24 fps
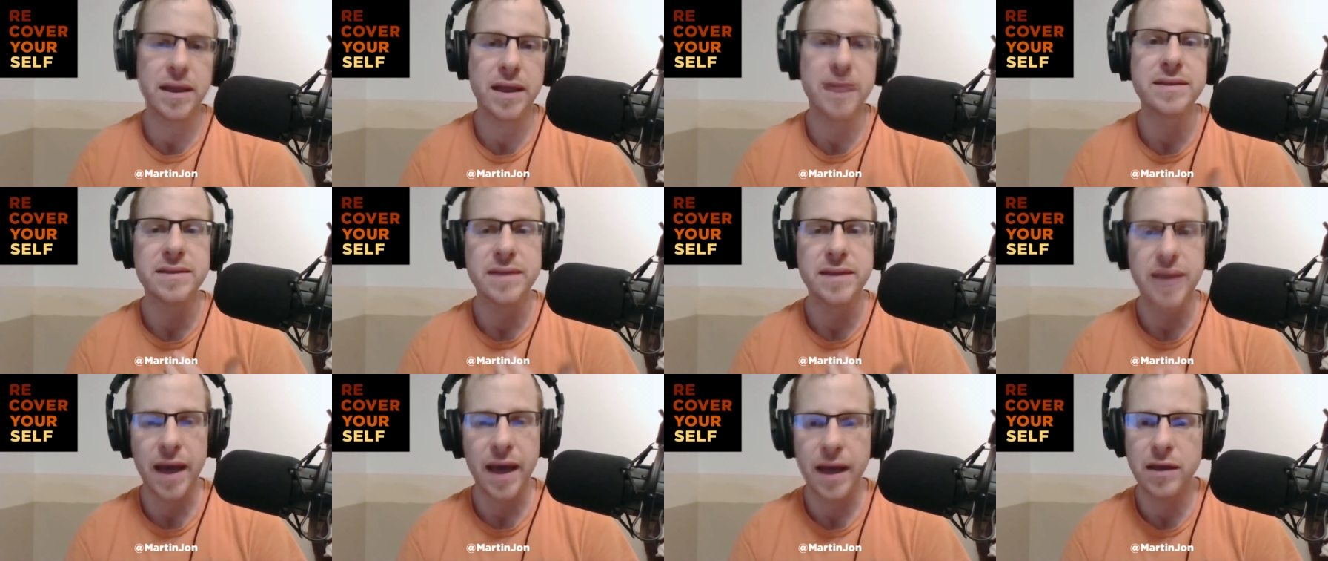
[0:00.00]

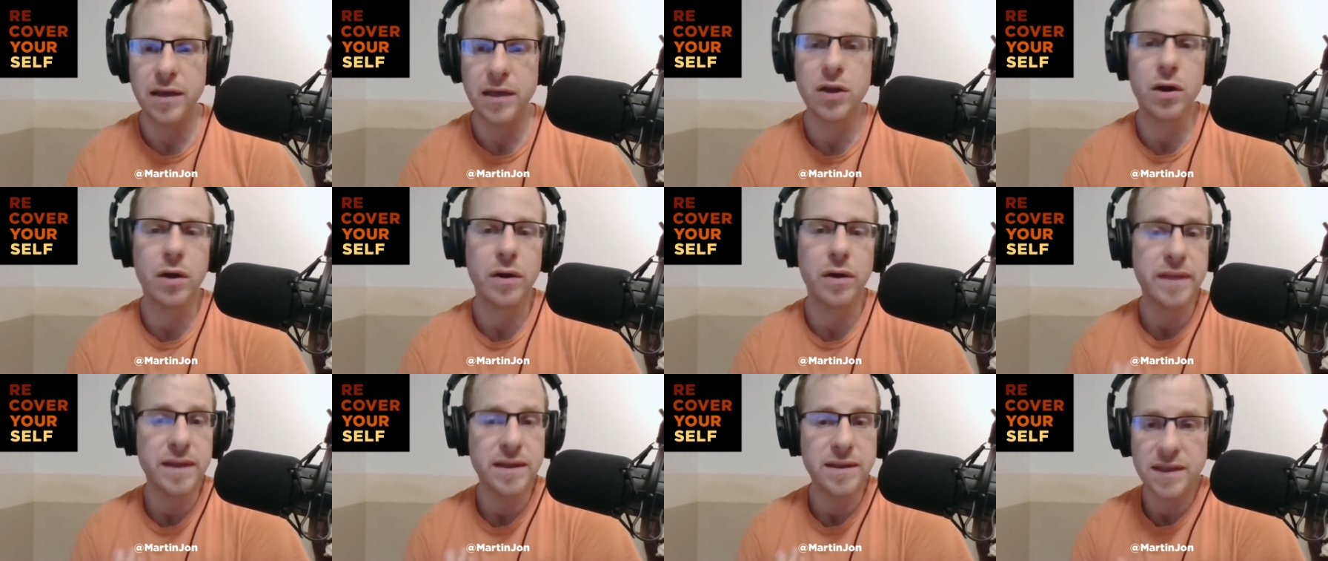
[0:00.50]
Let's get,
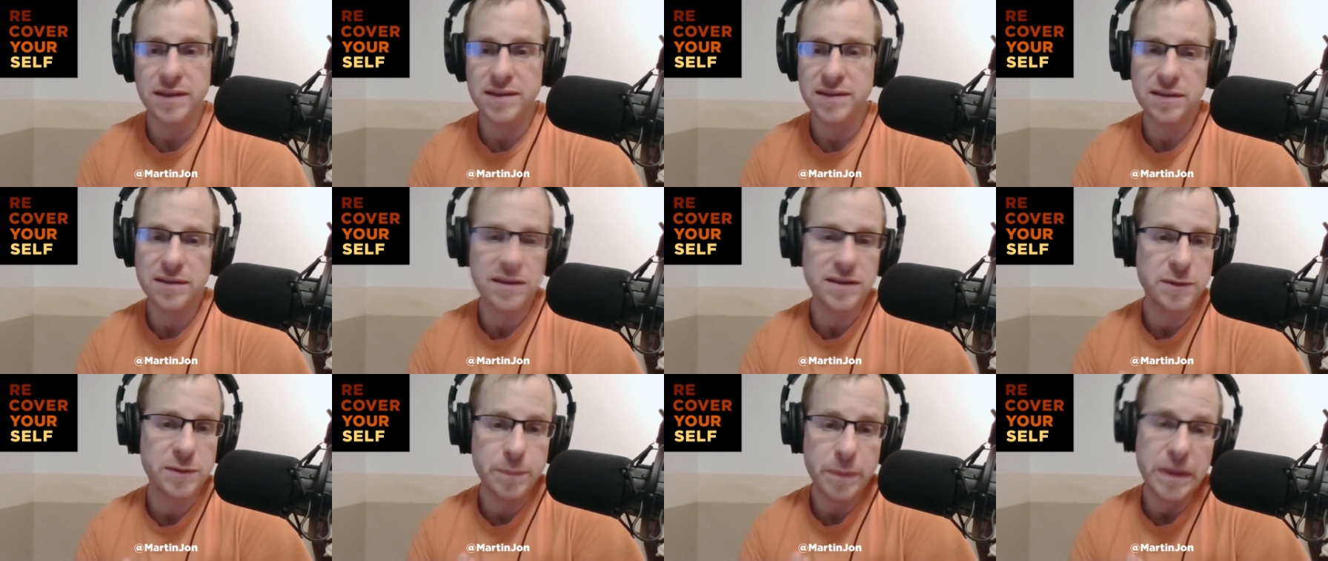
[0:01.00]
and then this
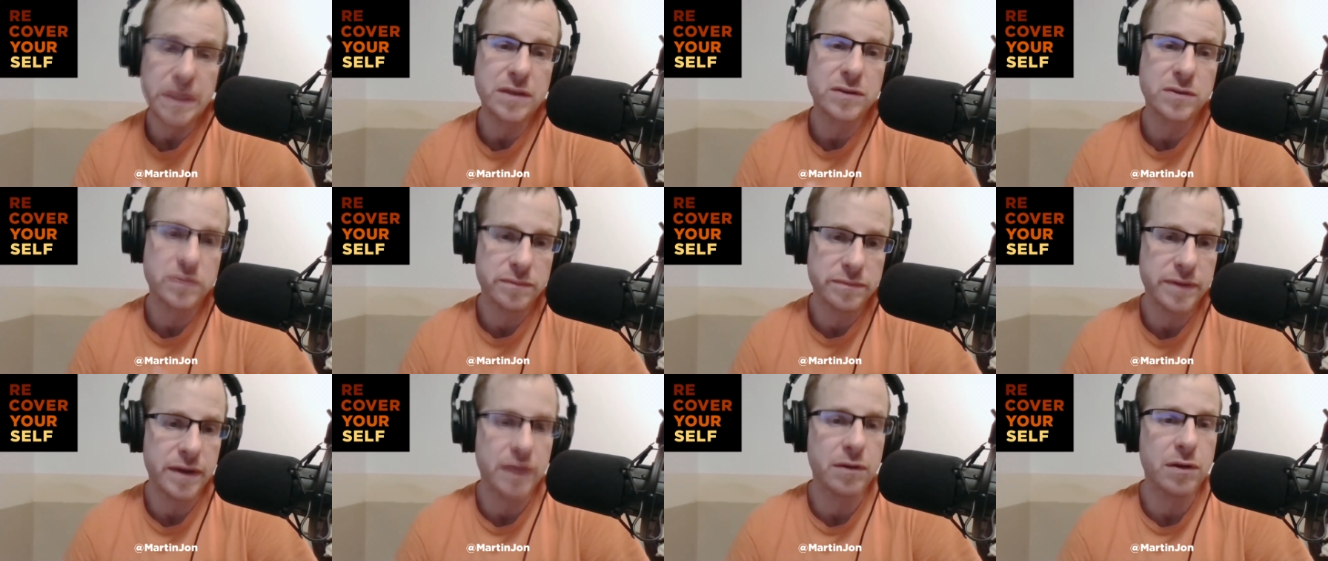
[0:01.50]

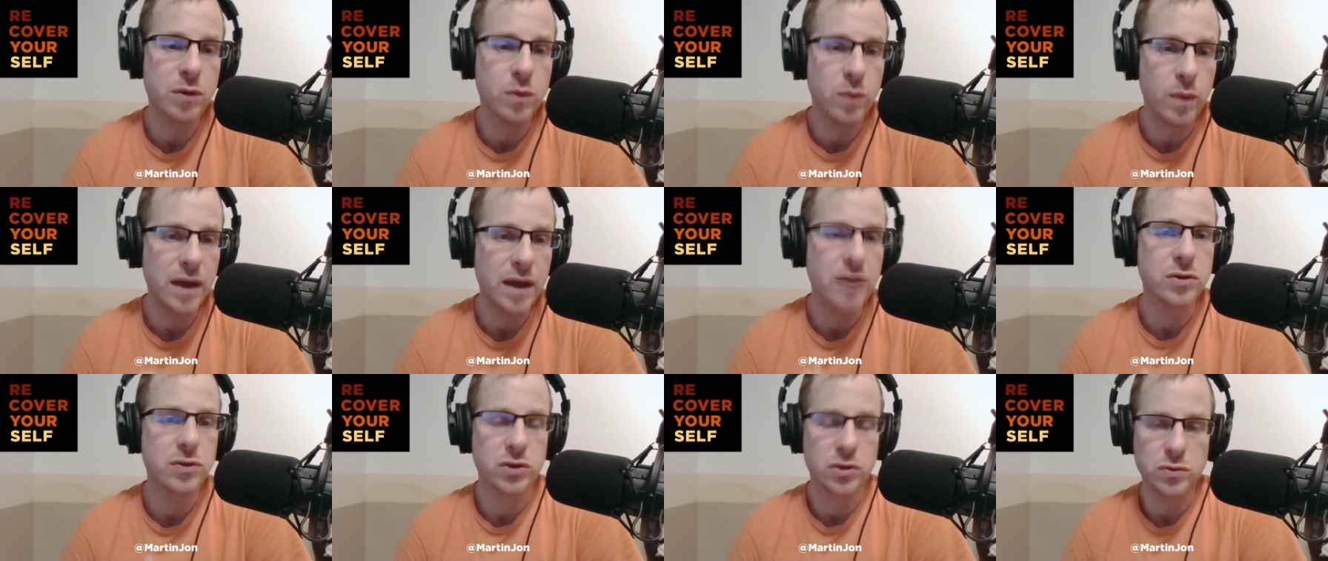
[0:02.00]
speaks very
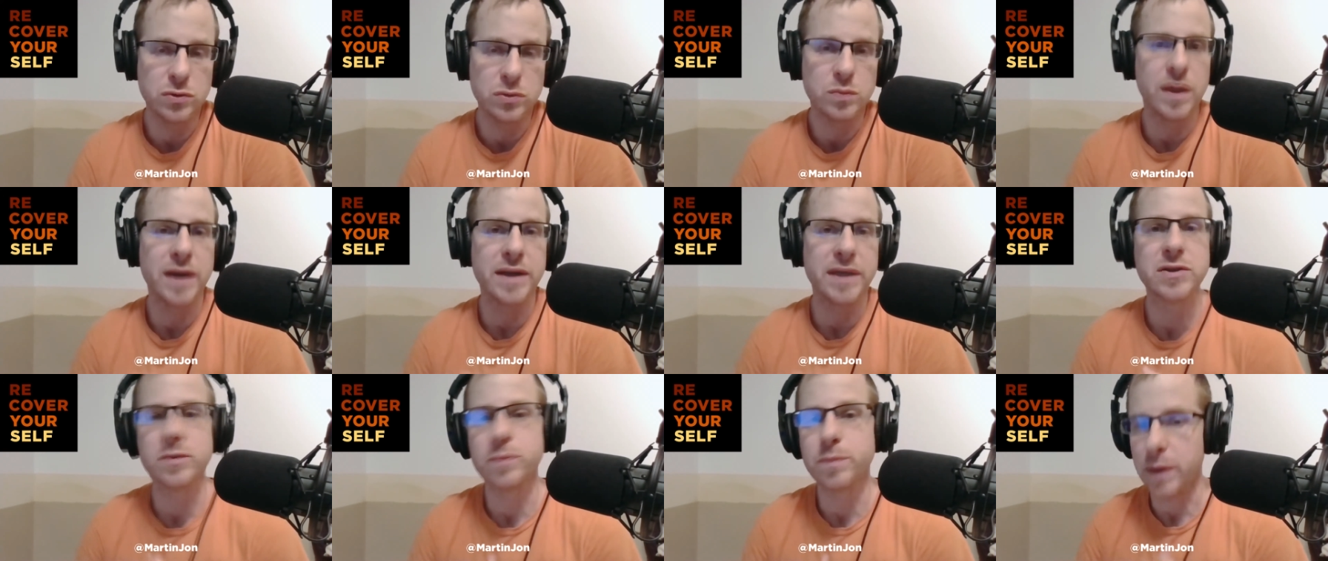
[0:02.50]
well to
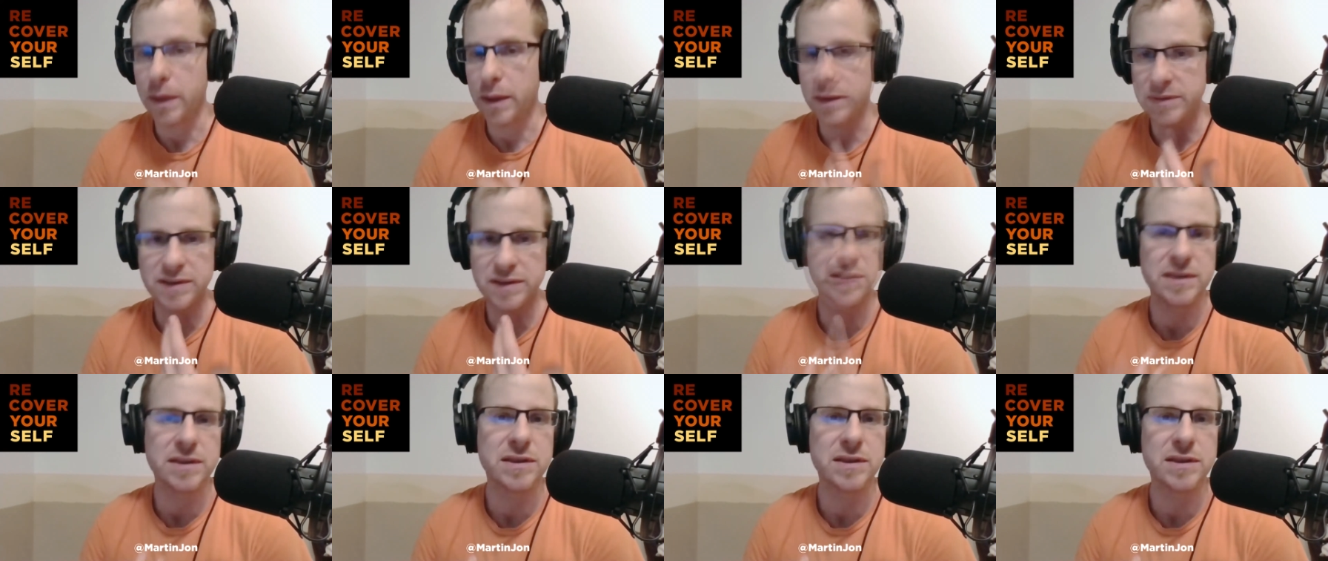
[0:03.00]
white supremacy.